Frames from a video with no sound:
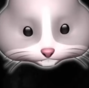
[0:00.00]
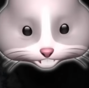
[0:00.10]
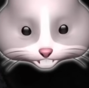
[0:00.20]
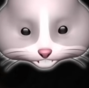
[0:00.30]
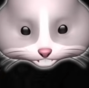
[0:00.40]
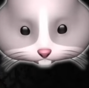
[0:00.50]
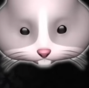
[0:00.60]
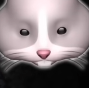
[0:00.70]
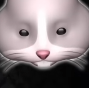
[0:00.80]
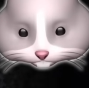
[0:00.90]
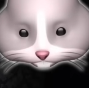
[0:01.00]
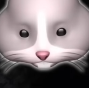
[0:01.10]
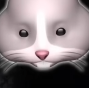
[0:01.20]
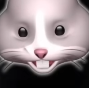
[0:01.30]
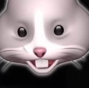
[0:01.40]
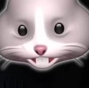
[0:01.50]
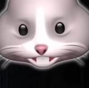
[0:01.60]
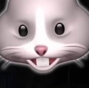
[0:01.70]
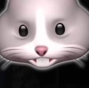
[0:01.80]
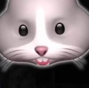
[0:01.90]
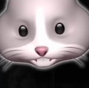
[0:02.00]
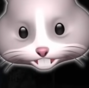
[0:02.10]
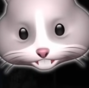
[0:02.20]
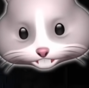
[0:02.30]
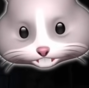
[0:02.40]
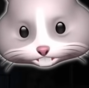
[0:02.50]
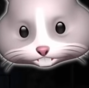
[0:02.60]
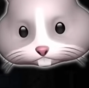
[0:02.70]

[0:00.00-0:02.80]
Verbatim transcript: on now. That that's ridiculous.